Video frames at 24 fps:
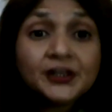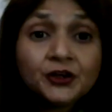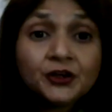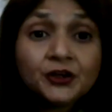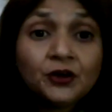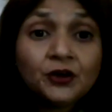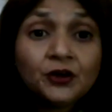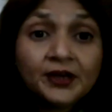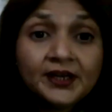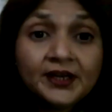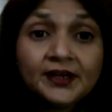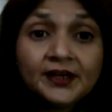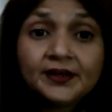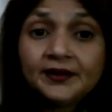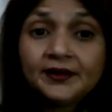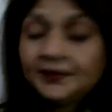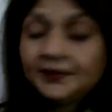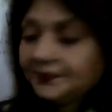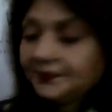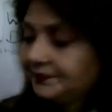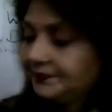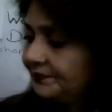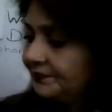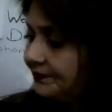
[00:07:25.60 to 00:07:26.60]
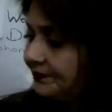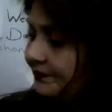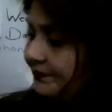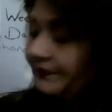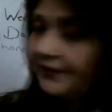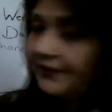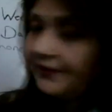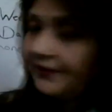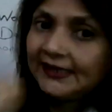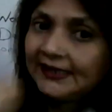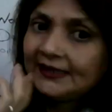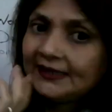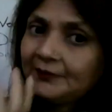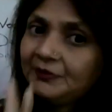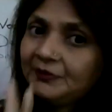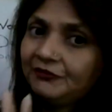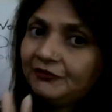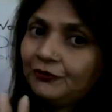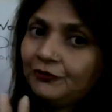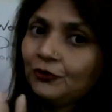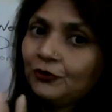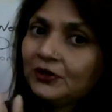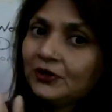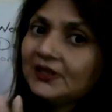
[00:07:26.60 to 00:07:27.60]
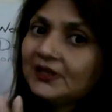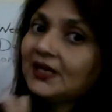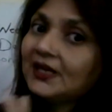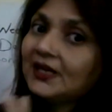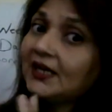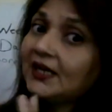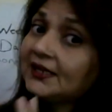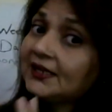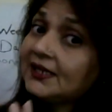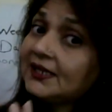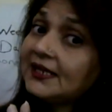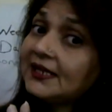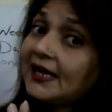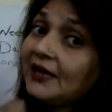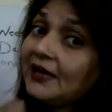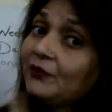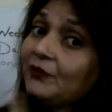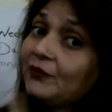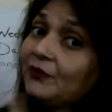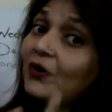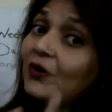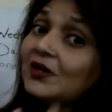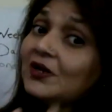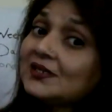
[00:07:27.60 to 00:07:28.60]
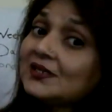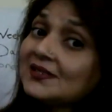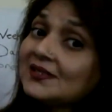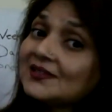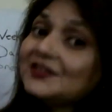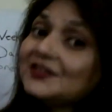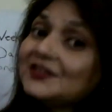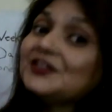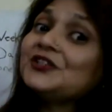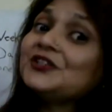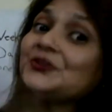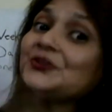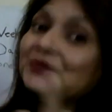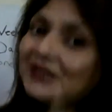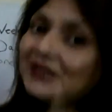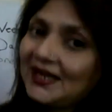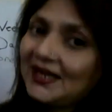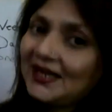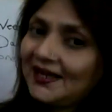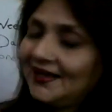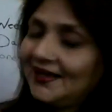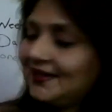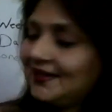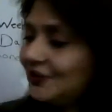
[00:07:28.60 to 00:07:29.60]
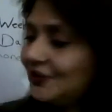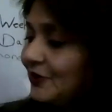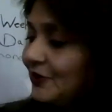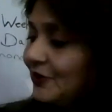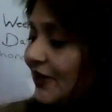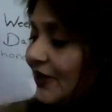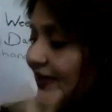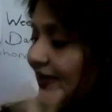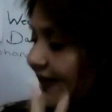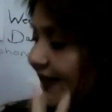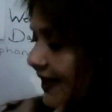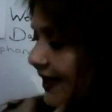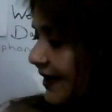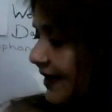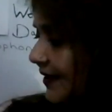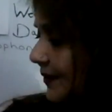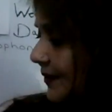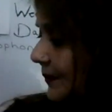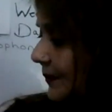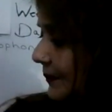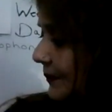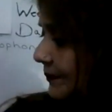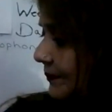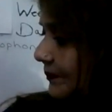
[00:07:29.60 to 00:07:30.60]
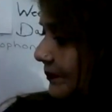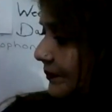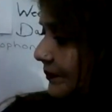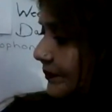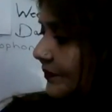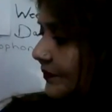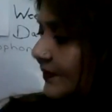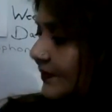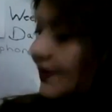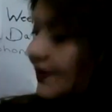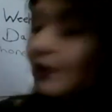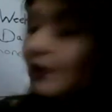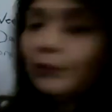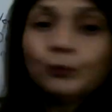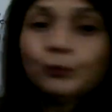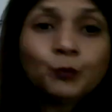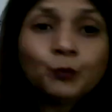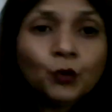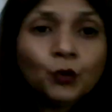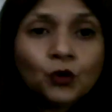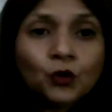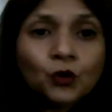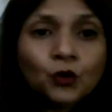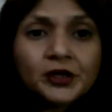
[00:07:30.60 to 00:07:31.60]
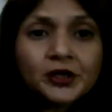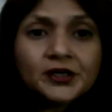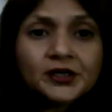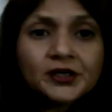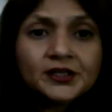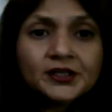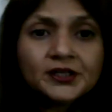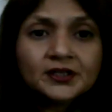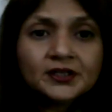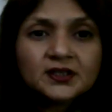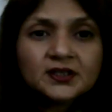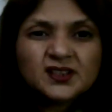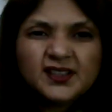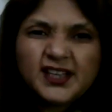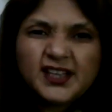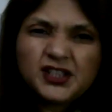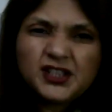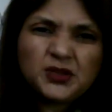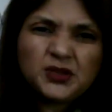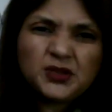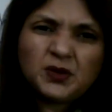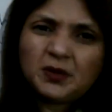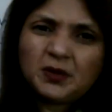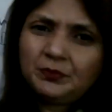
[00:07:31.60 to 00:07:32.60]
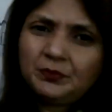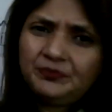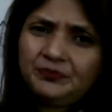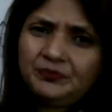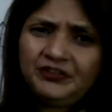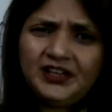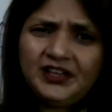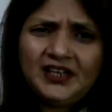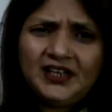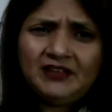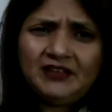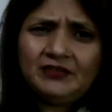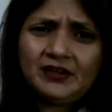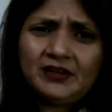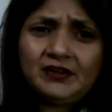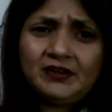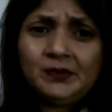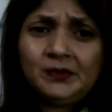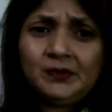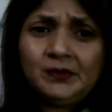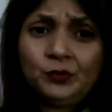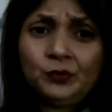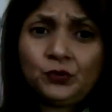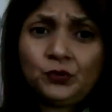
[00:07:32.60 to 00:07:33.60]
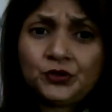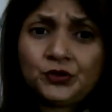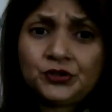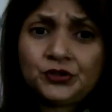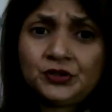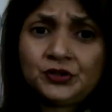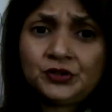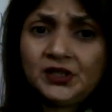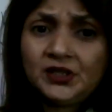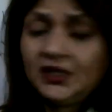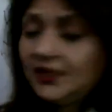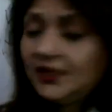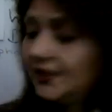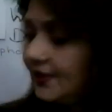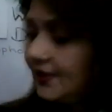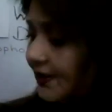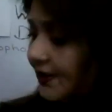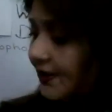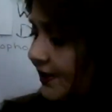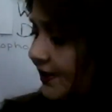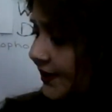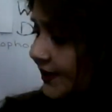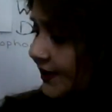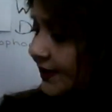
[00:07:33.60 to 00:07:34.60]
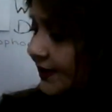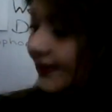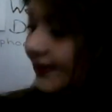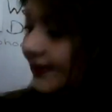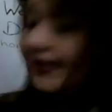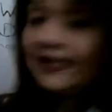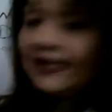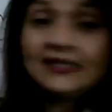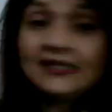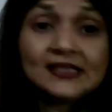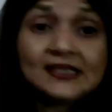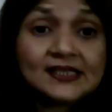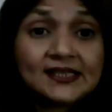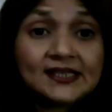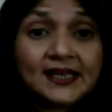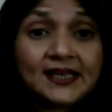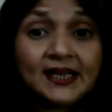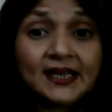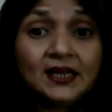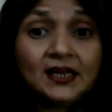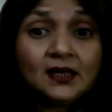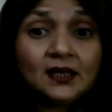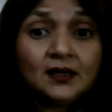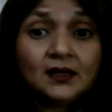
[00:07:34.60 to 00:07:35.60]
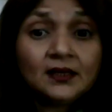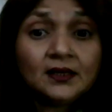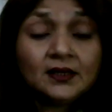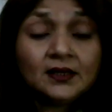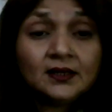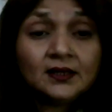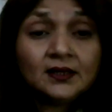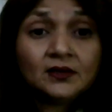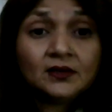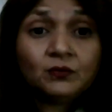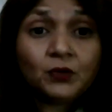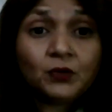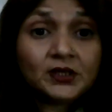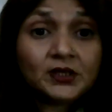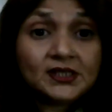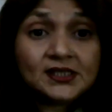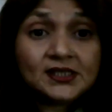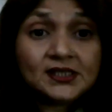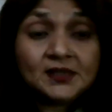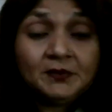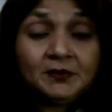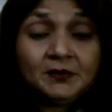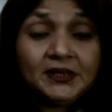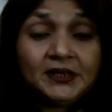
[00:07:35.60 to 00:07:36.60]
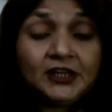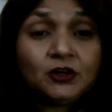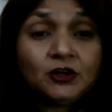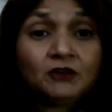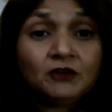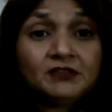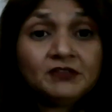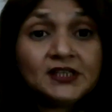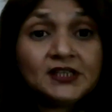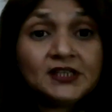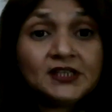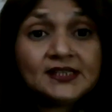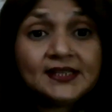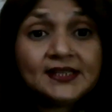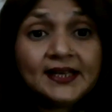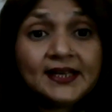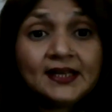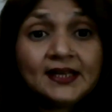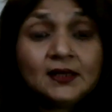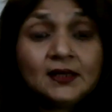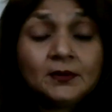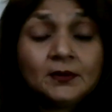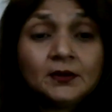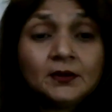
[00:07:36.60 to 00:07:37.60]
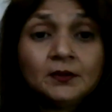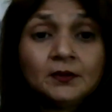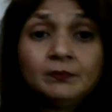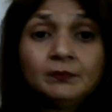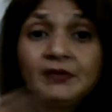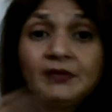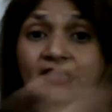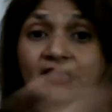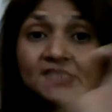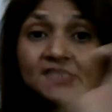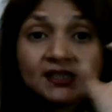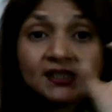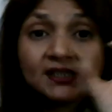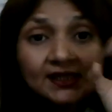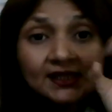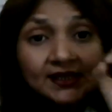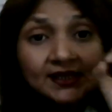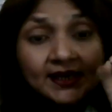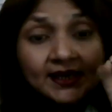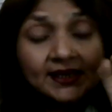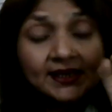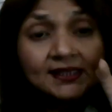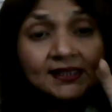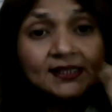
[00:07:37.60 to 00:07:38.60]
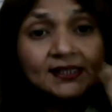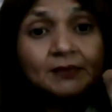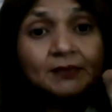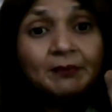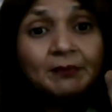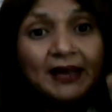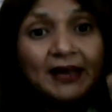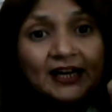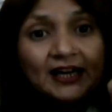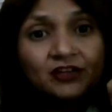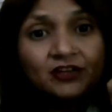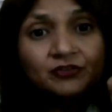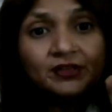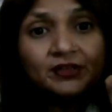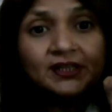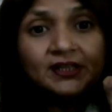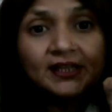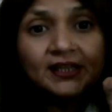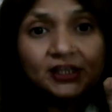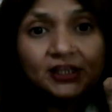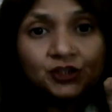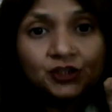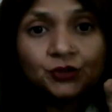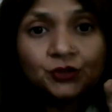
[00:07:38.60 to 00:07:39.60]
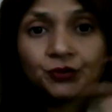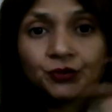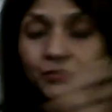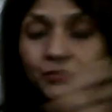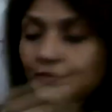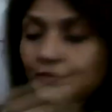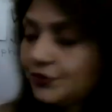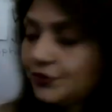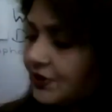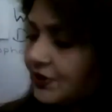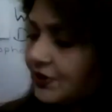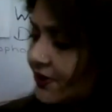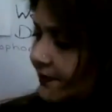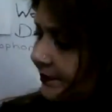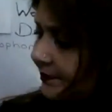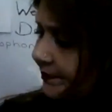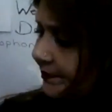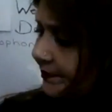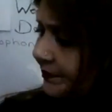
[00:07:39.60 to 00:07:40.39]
your hair. And the before the other dye was, you die, you are dead. Bored, that you are feeling very bored today. Then cell, what is the meaning of this cell? Means the cells, the battery that you use.